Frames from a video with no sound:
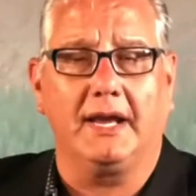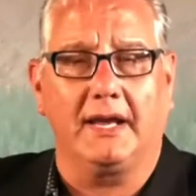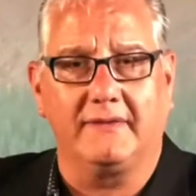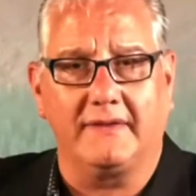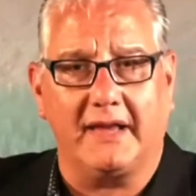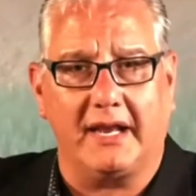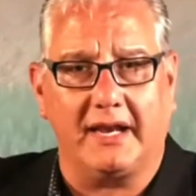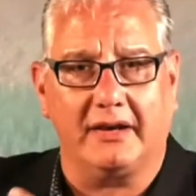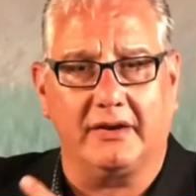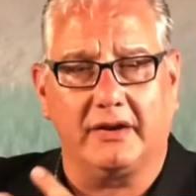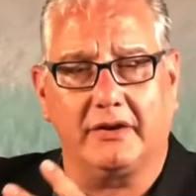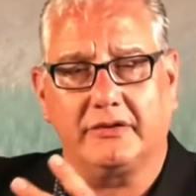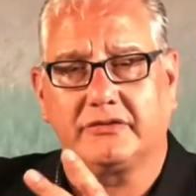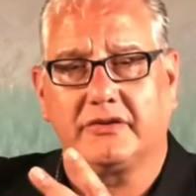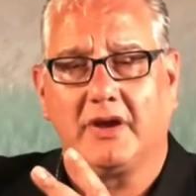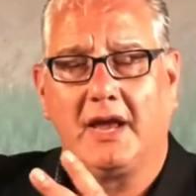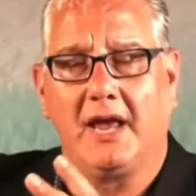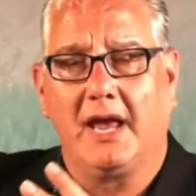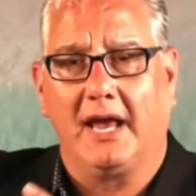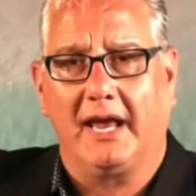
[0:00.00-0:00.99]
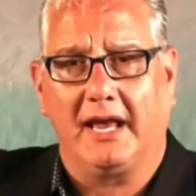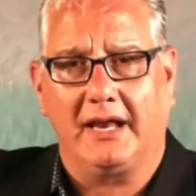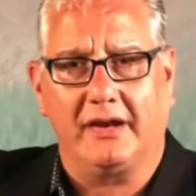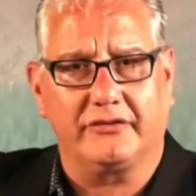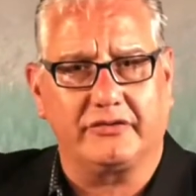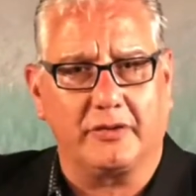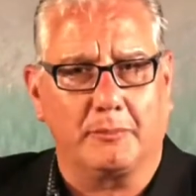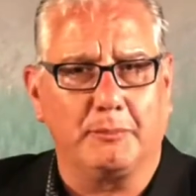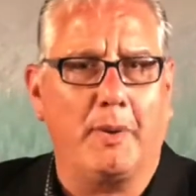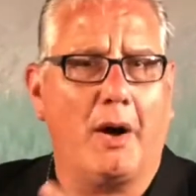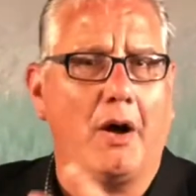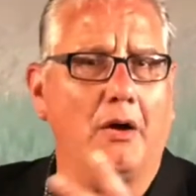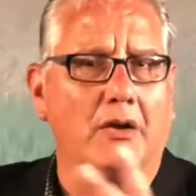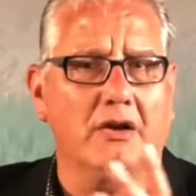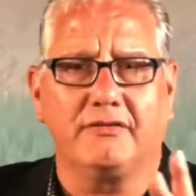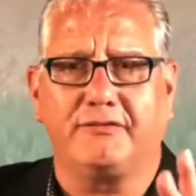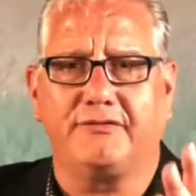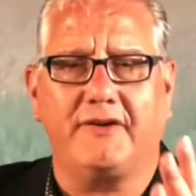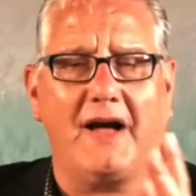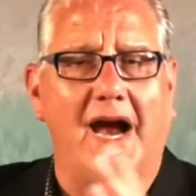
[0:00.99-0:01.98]
and that it is a
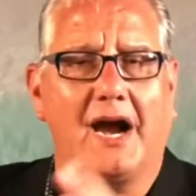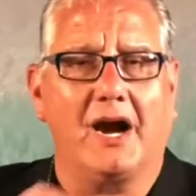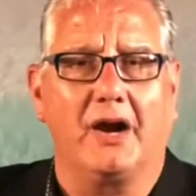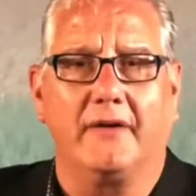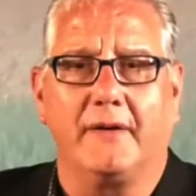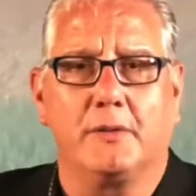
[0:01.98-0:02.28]
ball of fire.